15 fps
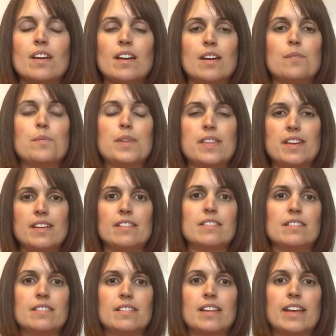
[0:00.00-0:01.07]

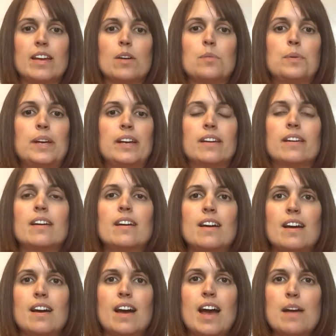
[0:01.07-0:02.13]
within like a week
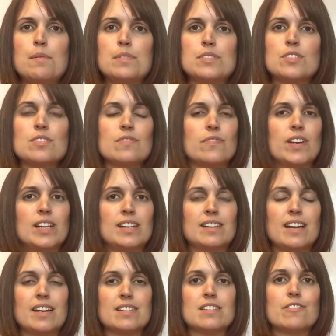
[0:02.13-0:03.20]
I was just feeling
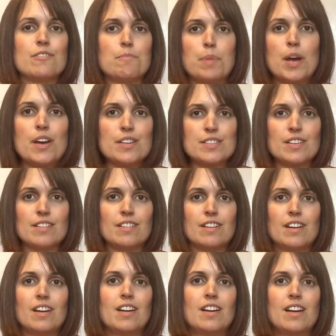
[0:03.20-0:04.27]
like a different person.
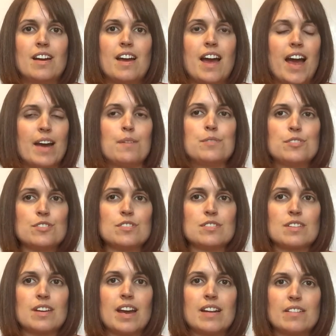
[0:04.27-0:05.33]
I was
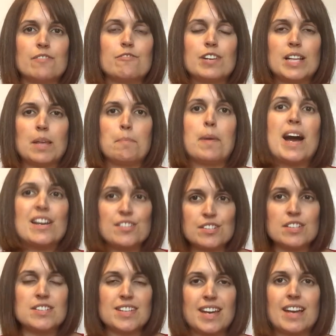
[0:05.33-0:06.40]
just kind of really
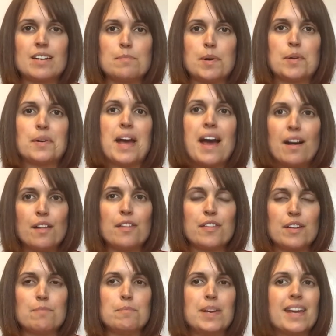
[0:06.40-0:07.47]
passionate again about health
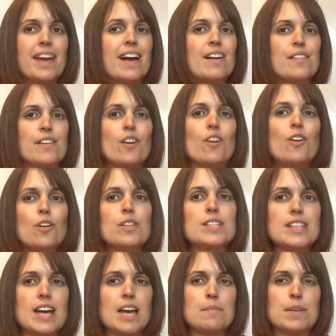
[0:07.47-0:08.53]
and being healthy all the
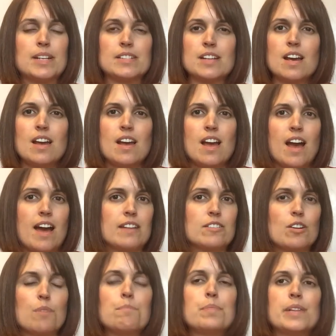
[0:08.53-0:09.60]
time, and I'd
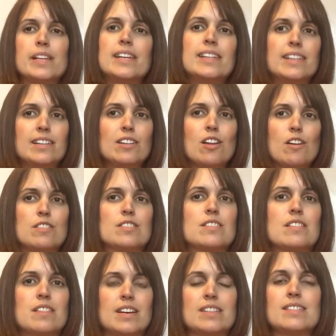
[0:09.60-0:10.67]
completely
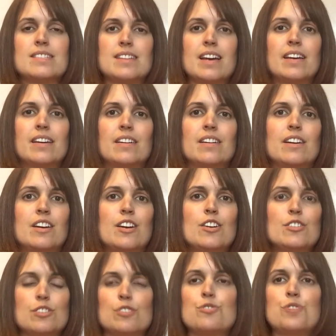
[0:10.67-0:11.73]
lost that desire
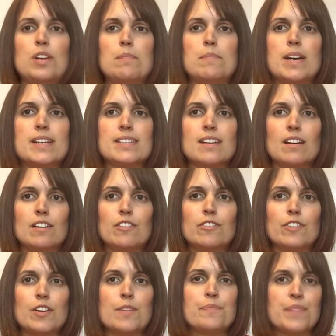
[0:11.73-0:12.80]
to treat
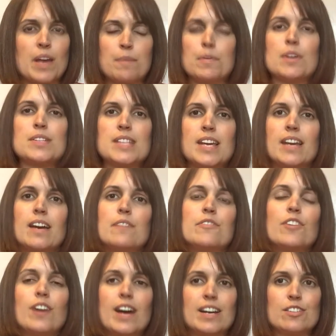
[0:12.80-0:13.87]
myself. I'm not saying I've
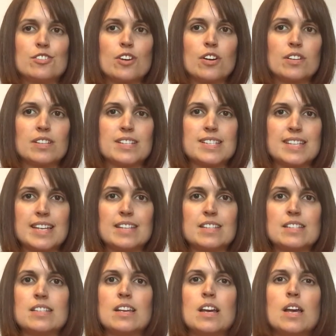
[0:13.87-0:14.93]
not had chocolate
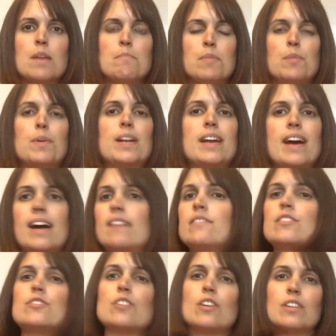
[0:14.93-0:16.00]
since, but when I have
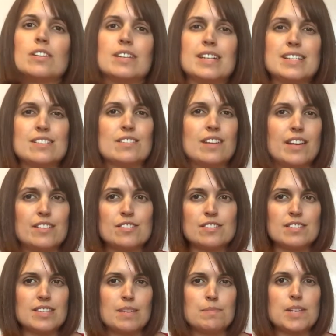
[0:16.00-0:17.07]
the chocolate, it
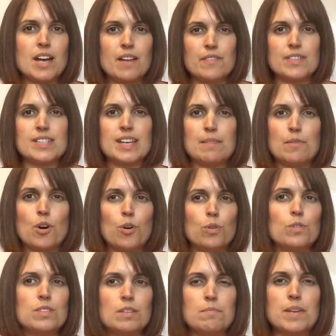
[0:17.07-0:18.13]
doesn't seem to have the same
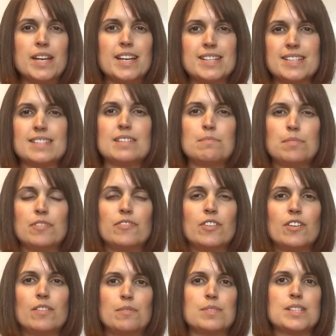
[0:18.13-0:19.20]
hold on me as it did
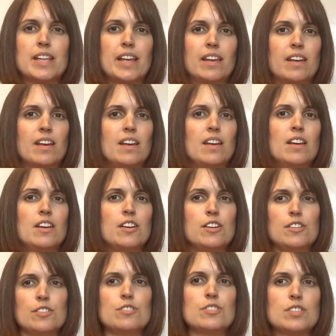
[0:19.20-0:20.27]
before. It was like,
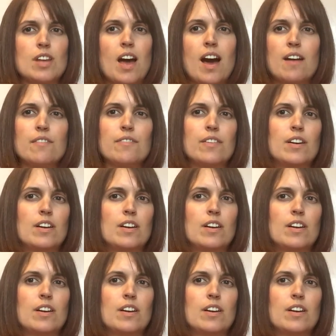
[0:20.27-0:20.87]
you know, just have